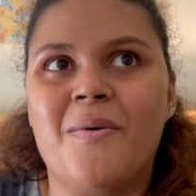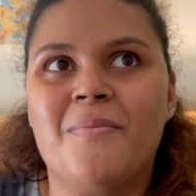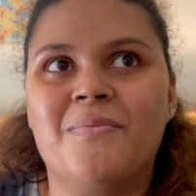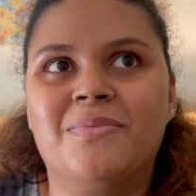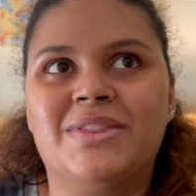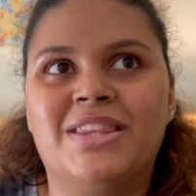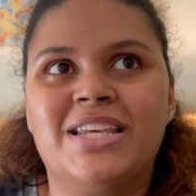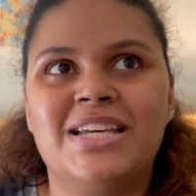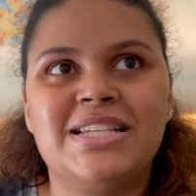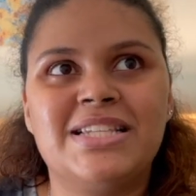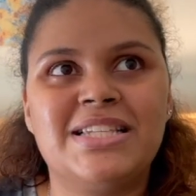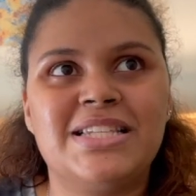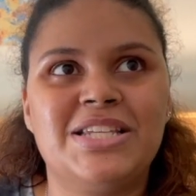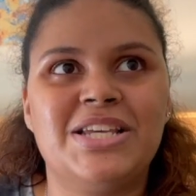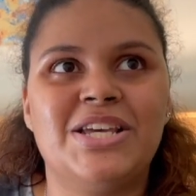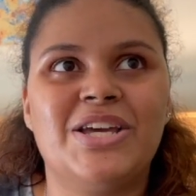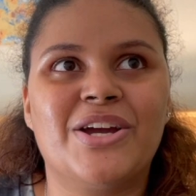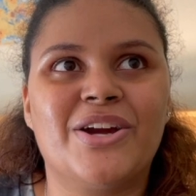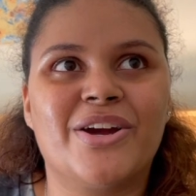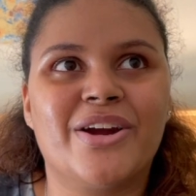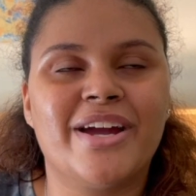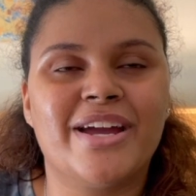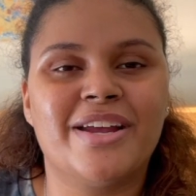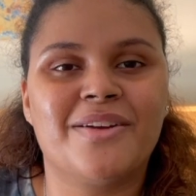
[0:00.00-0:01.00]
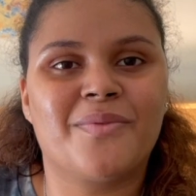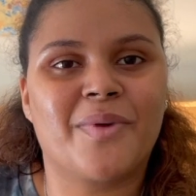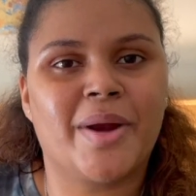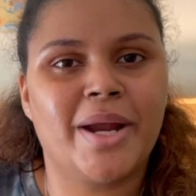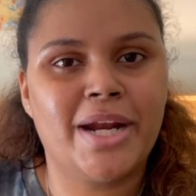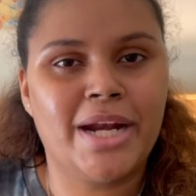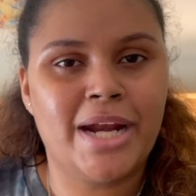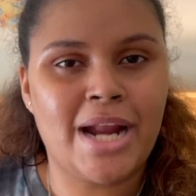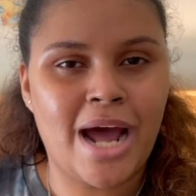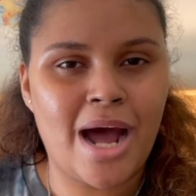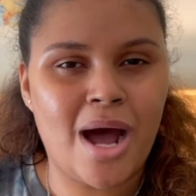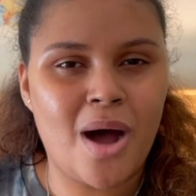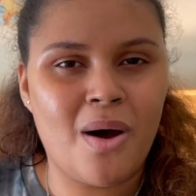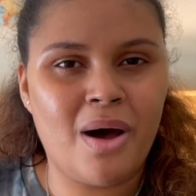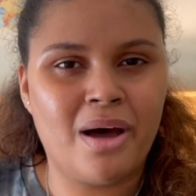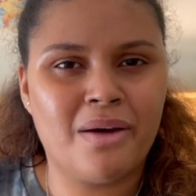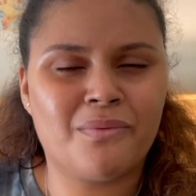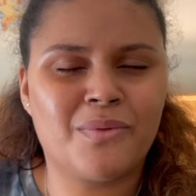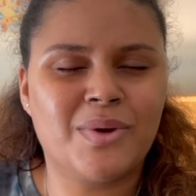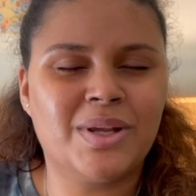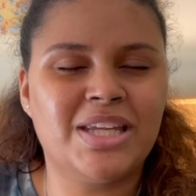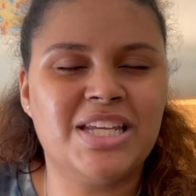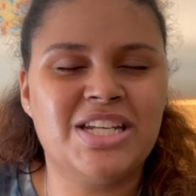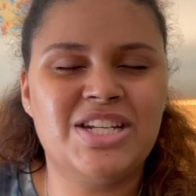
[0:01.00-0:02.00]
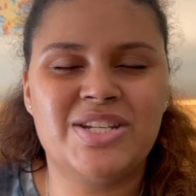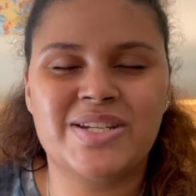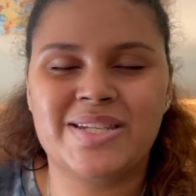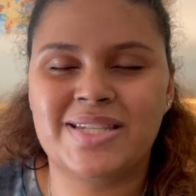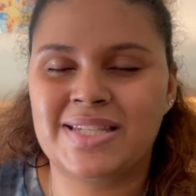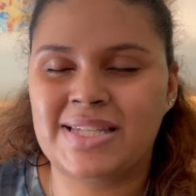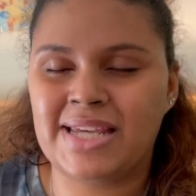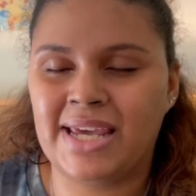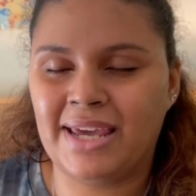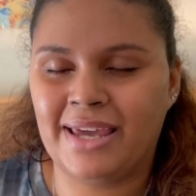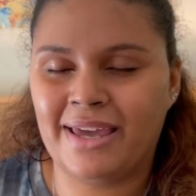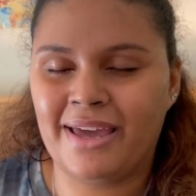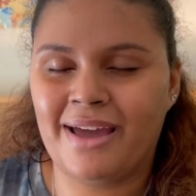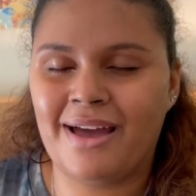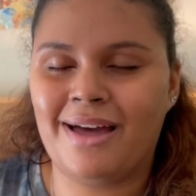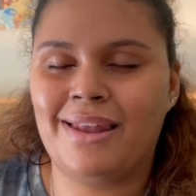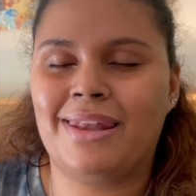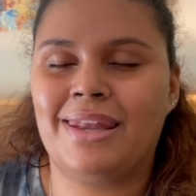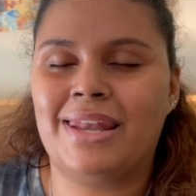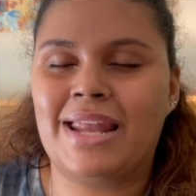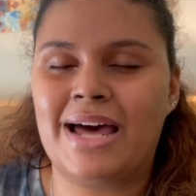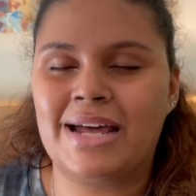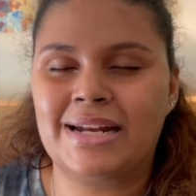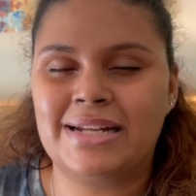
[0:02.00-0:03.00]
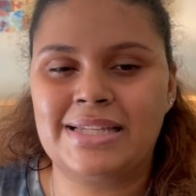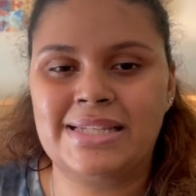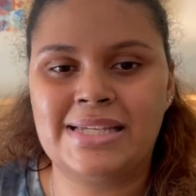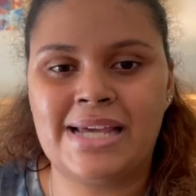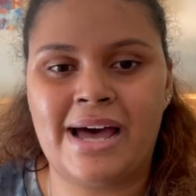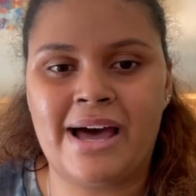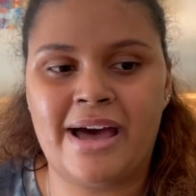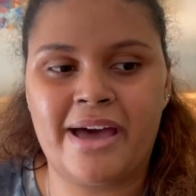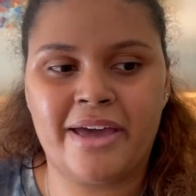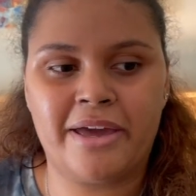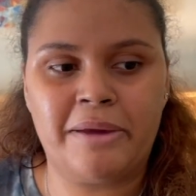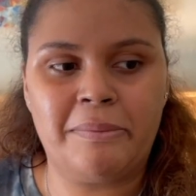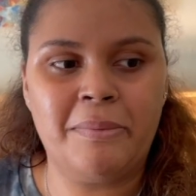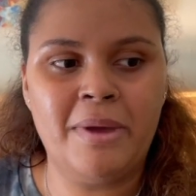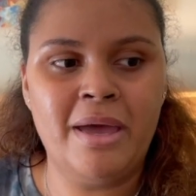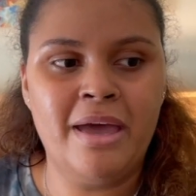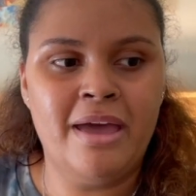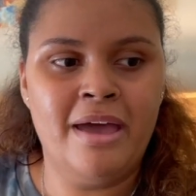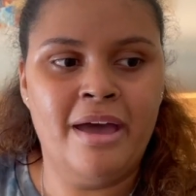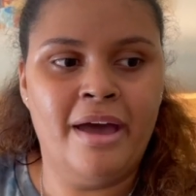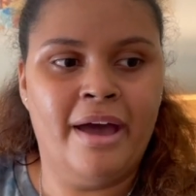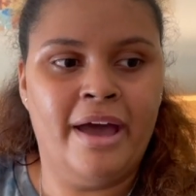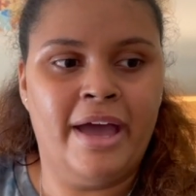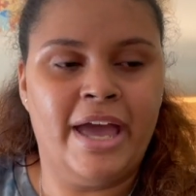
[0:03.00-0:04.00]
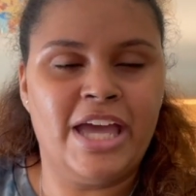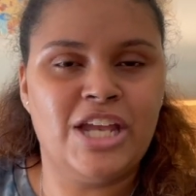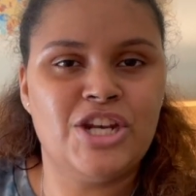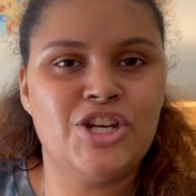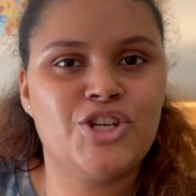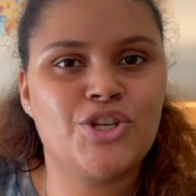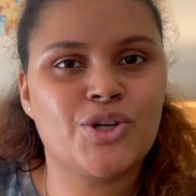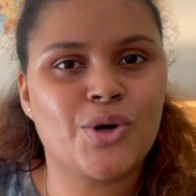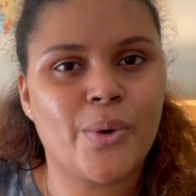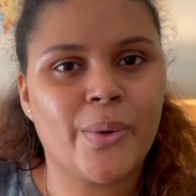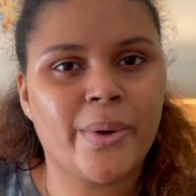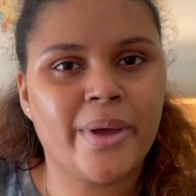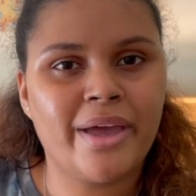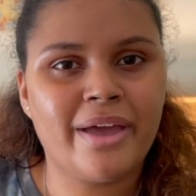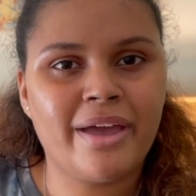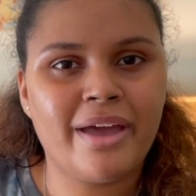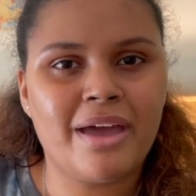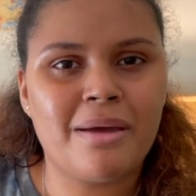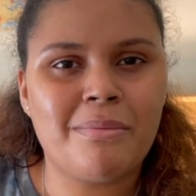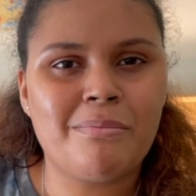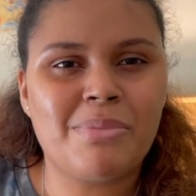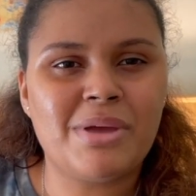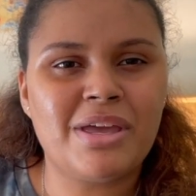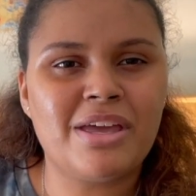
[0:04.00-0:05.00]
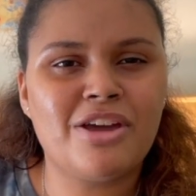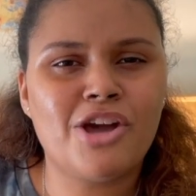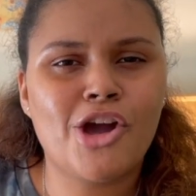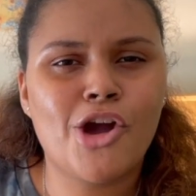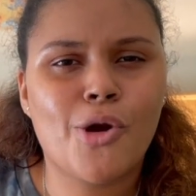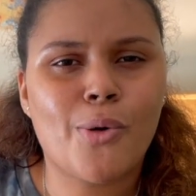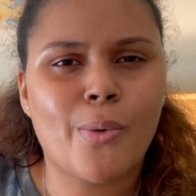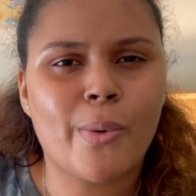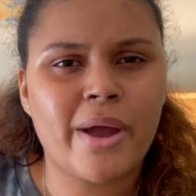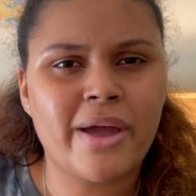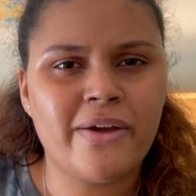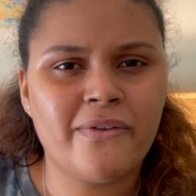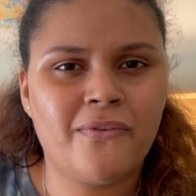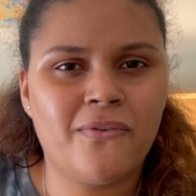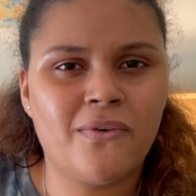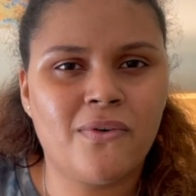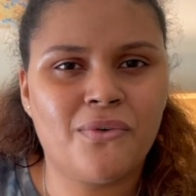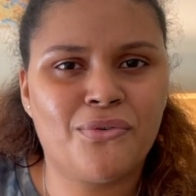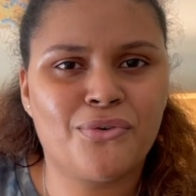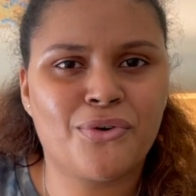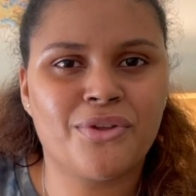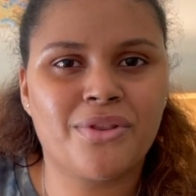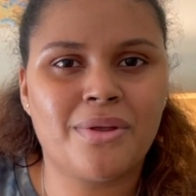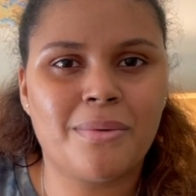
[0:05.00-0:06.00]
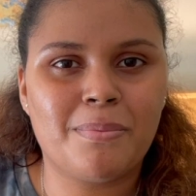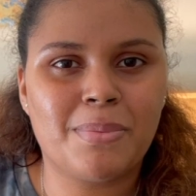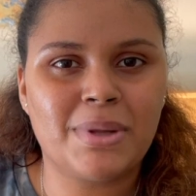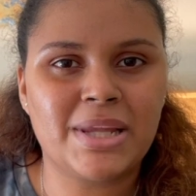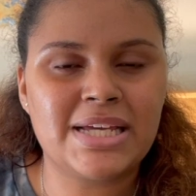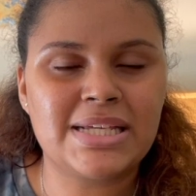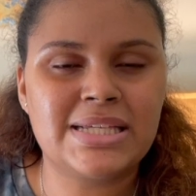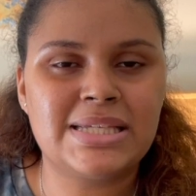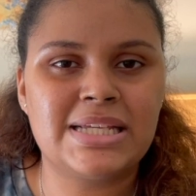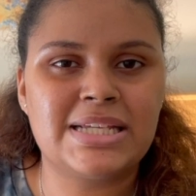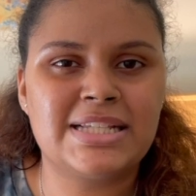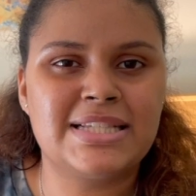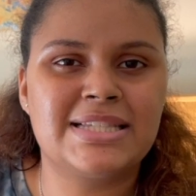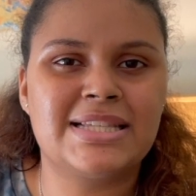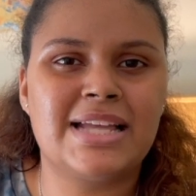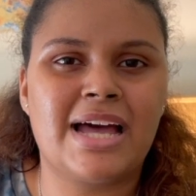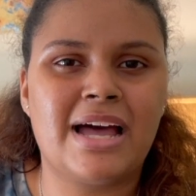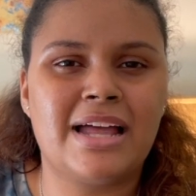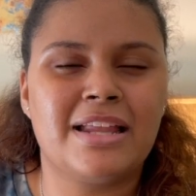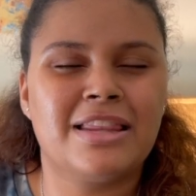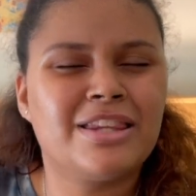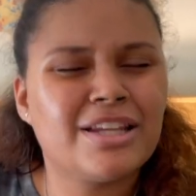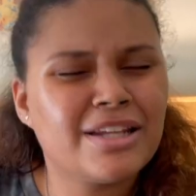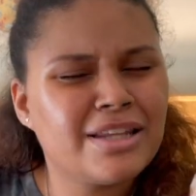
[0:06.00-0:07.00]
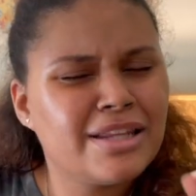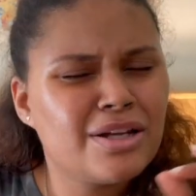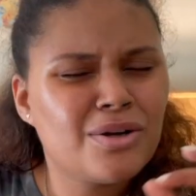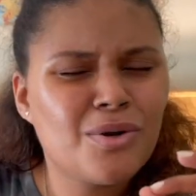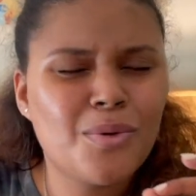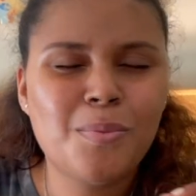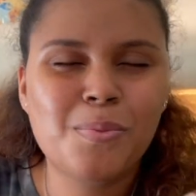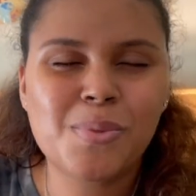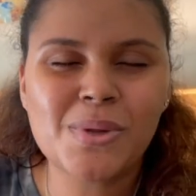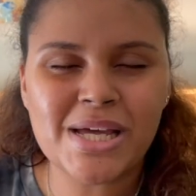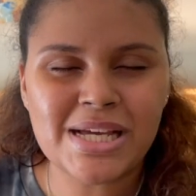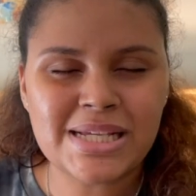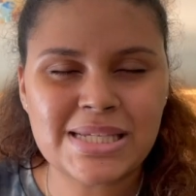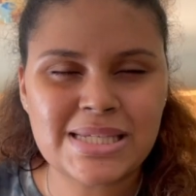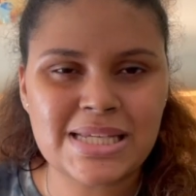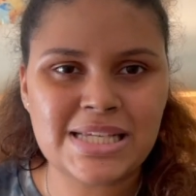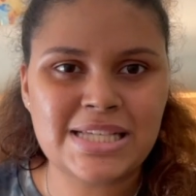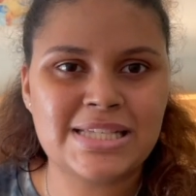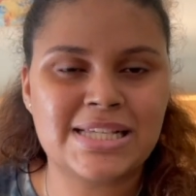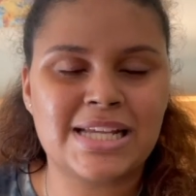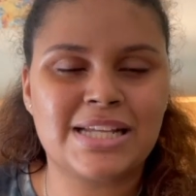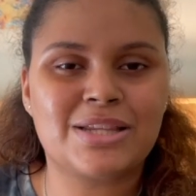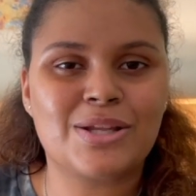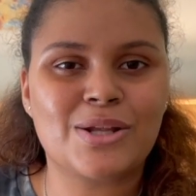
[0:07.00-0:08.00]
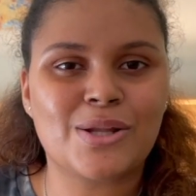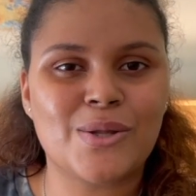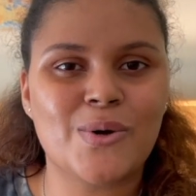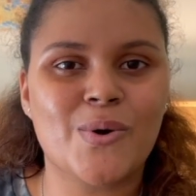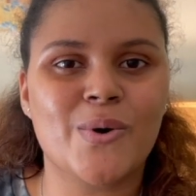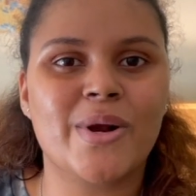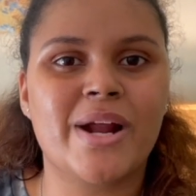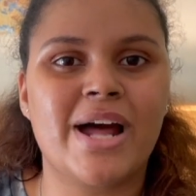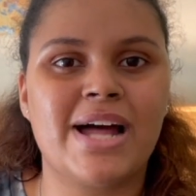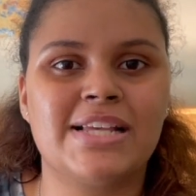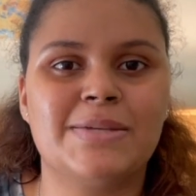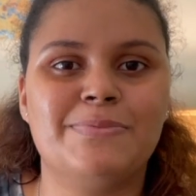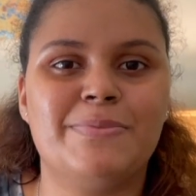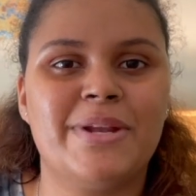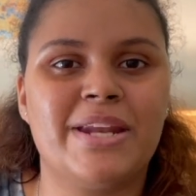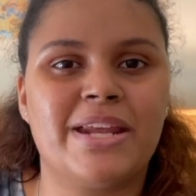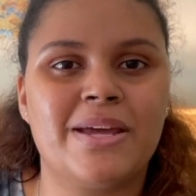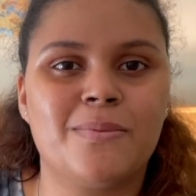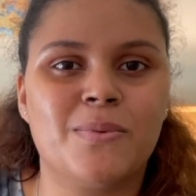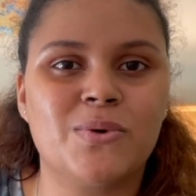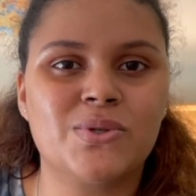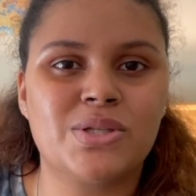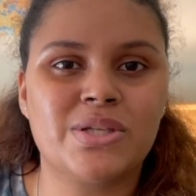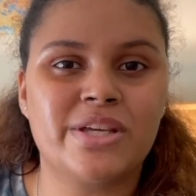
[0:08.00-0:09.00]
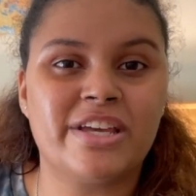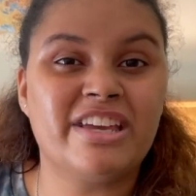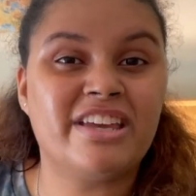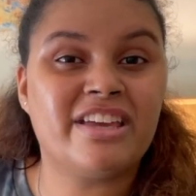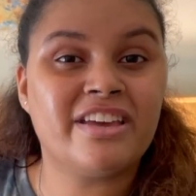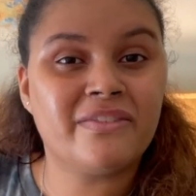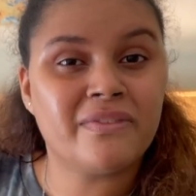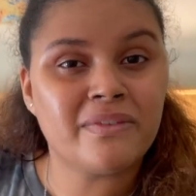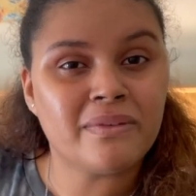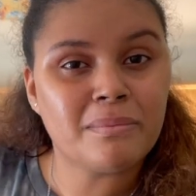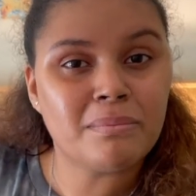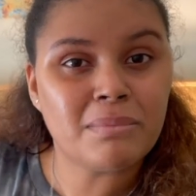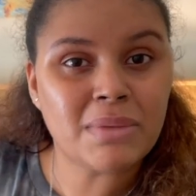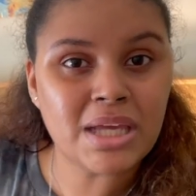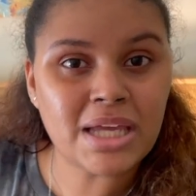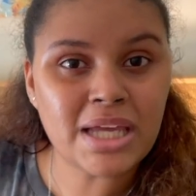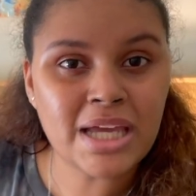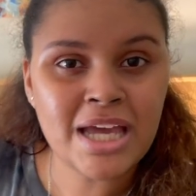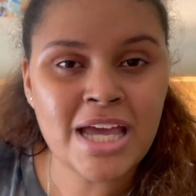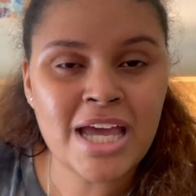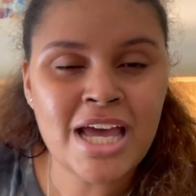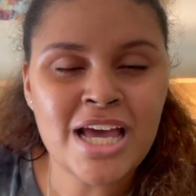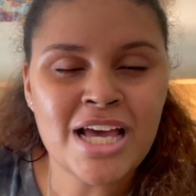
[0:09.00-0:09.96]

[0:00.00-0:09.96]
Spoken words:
this year and right now, I'm really just taking a lot of time enjoying and being grateful for the little blessings that the Lord has been able to give me.